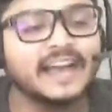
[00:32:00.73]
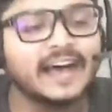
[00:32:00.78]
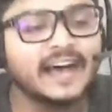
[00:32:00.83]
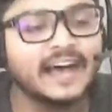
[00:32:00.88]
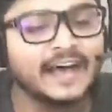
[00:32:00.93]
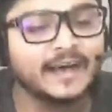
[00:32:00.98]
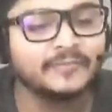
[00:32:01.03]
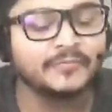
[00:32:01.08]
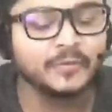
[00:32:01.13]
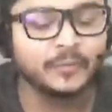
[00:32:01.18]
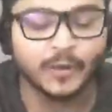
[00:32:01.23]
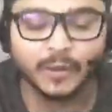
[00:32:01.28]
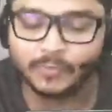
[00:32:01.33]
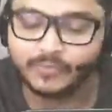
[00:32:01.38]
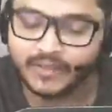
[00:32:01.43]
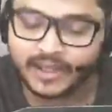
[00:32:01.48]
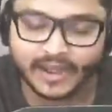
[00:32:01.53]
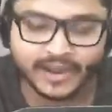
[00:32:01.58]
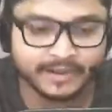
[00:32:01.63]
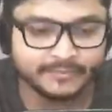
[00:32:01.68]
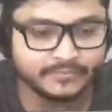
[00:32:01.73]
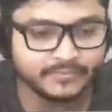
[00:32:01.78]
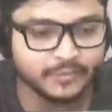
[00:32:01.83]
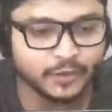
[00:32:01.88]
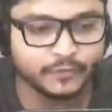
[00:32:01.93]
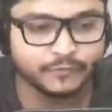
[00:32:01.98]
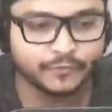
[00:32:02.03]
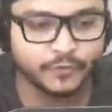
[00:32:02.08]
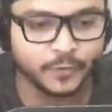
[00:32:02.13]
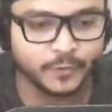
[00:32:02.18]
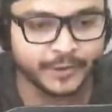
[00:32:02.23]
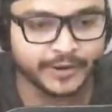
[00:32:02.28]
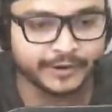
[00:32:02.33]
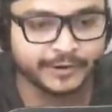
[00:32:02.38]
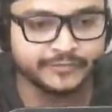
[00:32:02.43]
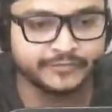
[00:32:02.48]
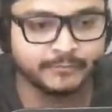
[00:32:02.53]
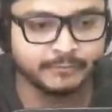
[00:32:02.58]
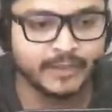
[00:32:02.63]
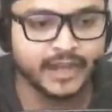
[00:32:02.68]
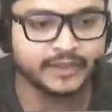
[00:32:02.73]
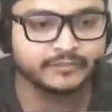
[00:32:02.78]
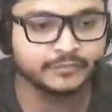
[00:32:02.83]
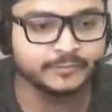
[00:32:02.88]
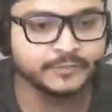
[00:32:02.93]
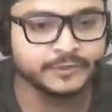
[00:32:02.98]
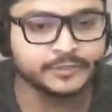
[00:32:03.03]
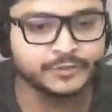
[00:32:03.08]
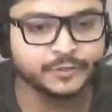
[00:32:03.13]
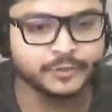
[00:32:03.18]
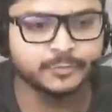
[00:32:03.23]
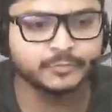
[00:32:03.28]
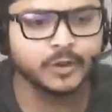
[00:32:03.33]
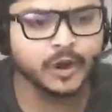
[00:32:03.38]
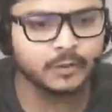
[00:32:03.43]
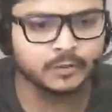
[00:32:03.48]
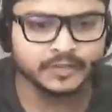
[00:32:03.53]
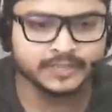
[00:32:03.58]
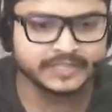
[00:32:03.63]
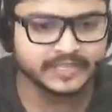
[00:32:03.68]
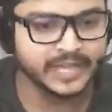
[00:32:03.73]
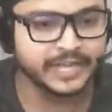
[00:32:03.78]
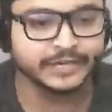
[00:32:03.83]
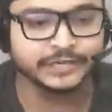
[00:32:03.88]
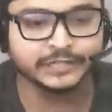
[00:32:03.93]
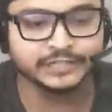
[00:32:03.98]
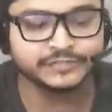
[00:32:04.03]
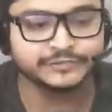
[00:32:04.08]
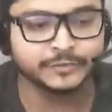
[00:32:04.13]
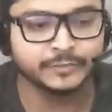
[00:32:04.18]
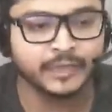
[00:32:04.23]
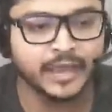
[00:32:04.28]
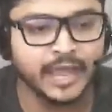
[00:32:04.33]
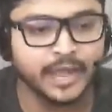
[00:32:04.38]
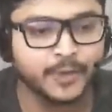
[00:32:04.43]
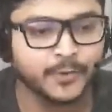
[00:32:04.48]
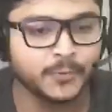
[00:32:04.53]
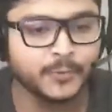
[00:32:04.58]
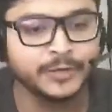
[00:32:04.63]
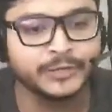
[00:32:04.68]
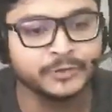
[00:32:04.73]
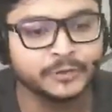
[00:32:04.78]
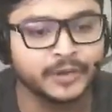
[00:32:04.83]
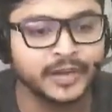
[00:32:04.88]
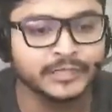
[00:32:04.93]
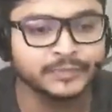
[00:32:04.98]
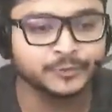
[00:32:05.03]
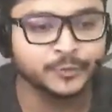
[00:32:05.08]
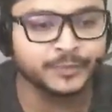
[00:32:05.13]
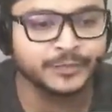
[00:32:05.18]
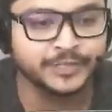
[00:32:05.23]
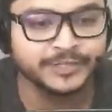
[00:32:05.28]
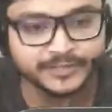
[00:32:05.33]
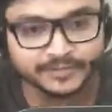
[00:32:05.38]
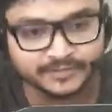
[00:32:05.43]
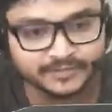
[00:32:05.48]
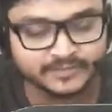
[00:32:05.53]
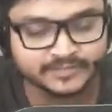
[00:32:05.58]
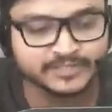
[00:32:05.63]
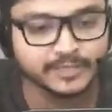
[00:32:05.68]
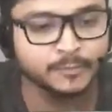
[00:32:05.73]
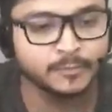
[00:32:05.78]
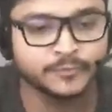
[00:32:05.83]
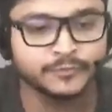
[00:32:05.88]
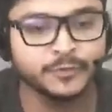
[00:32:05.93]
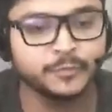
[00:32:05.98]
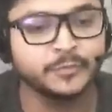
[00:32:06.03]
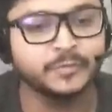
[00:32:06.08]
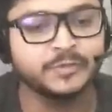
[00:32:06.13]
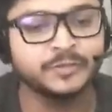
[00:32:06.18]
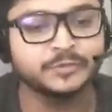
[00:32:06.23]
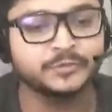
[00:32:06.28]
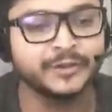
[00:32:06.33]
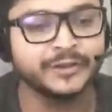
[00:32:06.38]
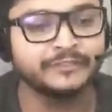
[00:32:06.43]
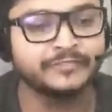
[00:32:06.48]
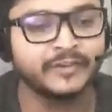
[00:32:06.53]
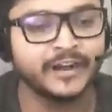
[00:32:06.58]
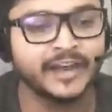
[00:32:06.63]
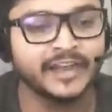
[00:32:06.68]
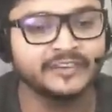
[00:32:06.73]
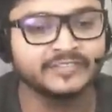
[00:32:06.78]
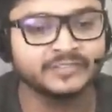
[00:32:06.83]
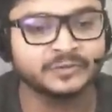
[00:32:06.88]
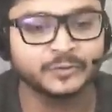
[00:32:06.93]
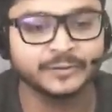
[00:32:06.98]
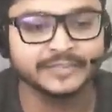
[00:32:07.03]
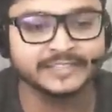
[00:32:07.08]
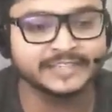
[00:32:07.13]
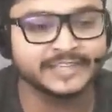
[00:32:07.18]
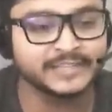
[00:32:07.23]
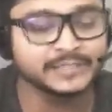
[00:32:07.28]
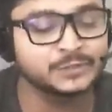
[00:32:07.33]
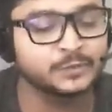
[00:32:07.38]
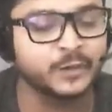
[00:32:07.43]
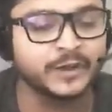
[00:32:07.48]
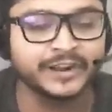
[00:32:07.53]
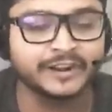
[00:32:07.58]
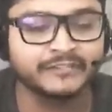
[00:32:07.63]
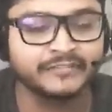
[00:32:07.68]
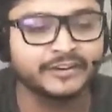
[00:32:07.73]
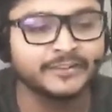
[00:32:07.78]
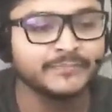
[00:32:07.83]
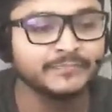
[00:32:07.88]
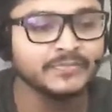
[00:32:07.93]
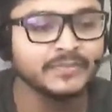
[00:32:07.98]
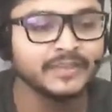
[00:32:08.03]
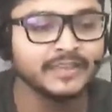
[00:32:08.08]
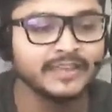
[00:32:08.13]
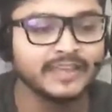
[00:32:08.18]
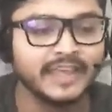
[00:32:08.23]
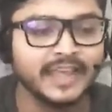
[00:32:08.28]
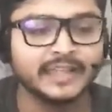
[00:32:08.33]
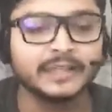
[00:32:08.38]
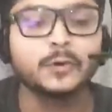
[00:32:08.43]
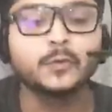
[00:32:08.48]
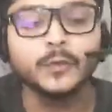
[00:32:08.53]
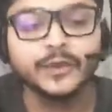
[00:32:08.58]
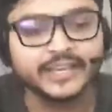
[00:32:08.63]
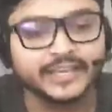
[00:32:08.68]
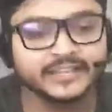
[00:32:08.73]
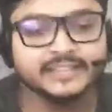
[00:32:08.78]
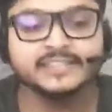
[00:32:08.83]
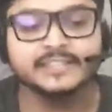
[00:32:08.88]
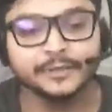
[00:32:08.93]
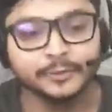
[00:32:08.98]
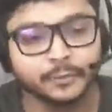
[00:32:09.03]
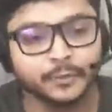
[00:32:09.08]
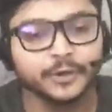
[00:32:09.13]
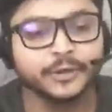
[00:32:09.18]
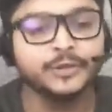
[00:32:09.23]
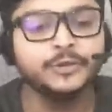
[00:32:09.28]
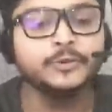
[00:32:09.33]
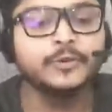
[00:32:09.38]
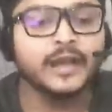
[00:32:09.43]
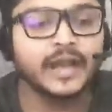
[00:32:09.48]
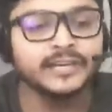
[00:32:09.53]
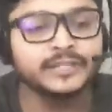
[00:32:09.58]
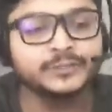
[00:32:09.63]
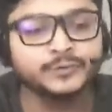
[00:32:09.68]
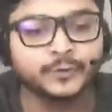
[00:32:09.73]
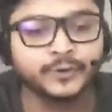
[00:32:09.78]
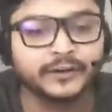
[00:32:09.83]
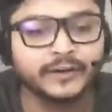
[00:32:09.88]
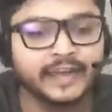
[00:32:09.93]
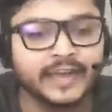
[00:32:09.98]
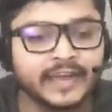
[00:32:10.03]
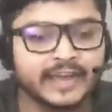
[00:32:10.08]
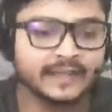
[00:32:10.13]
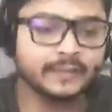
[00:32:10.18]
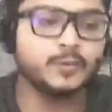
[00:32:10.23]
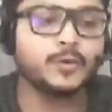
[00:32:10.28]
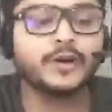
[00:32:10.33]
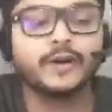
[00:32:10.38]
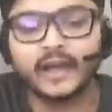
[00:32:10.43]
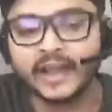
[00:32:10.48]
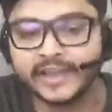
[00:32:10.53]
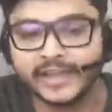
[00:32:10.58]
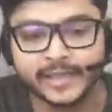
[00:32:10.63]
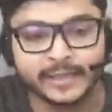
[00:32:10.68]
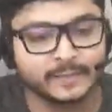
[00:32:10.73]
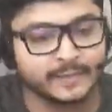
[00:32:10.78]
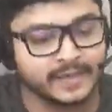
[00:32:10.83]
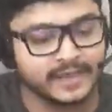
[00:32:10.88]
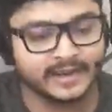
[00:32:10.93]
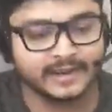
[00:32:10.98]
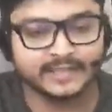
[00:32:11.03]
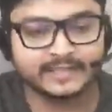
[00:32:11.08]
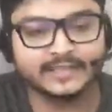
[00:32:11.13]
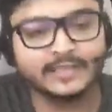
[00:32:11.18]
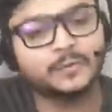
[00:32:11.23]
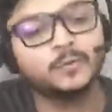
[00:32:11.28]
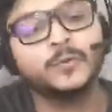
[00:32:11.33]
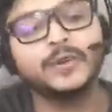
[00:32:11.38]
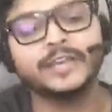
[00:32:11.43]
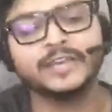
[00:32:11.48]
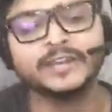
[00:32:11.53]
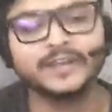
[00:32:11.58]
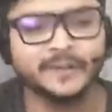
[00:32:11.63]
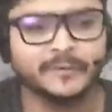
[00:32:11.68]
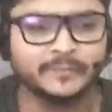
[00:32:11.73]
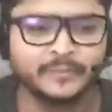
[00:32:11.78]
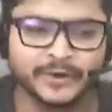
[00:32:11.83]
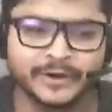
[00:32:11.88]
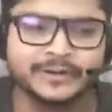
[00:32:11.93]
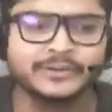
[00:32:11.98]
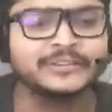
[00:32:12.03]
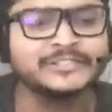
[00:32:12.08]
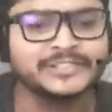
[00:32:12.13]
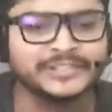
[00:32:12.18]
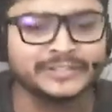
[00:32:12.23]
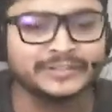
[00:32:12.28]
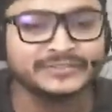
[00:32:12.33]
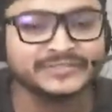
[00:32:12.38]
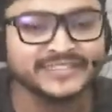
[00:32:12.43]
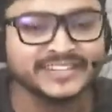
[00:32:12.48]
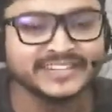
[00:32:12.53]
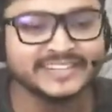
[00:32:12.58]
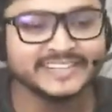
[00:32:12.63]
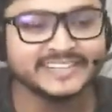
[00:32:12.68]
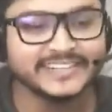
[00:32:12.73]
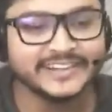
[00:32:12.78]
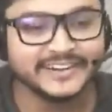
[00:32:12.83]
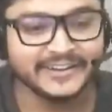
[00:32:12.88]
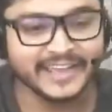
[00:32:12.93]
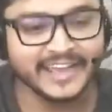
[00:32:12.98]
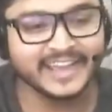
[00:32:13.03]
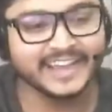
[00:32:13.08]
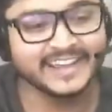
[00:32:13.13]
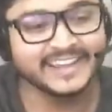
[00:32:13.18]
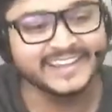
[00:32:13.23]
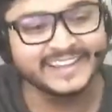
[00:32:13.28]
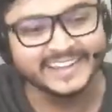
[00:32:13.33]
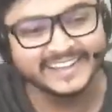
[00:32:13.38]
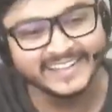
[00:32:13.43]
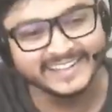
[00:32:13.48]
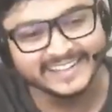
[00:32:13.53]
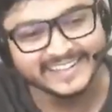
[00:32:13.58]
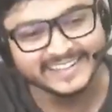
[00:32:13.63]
Well, I look forward to hearing back from you soon. Probably 10 years from now, when you guys will be, some of you will be 25, 26, whatever. And then we can see where you guys were at and where I am at, and then we can compare ourselves. Okay?